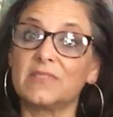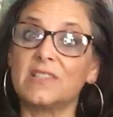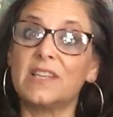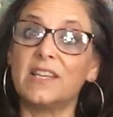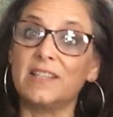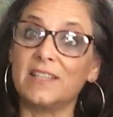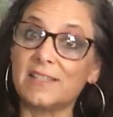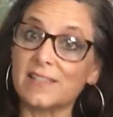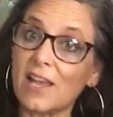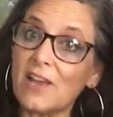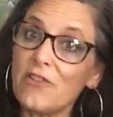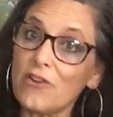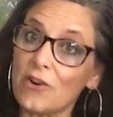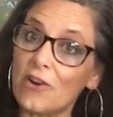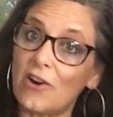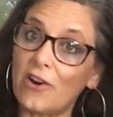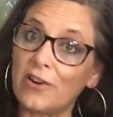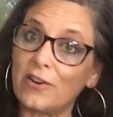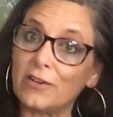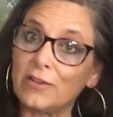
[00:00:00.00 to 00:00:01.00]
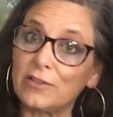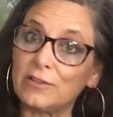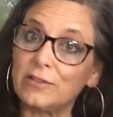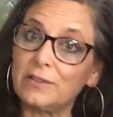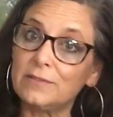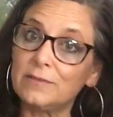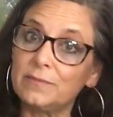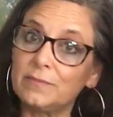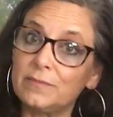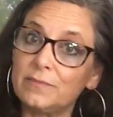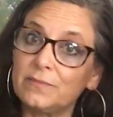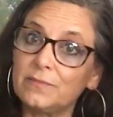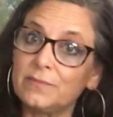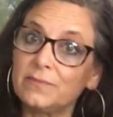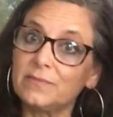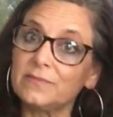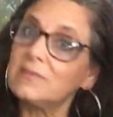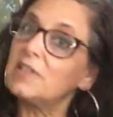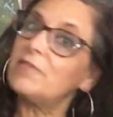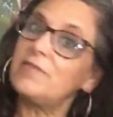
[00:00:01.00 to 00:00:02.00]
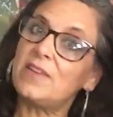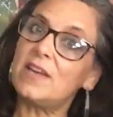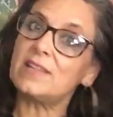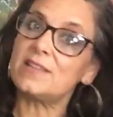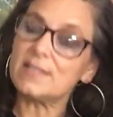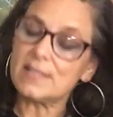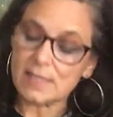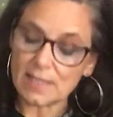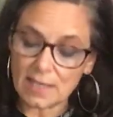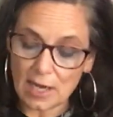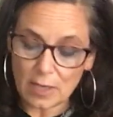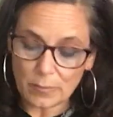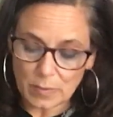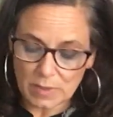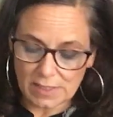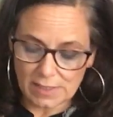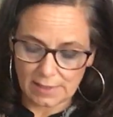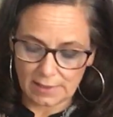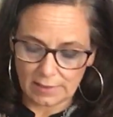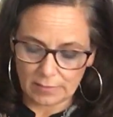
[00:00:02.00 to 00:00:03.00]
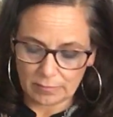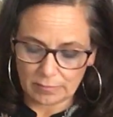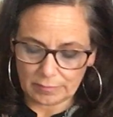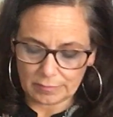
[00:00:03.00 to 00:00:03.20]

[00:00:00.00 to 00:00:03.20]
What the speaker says: in his other article that faith is the opposite.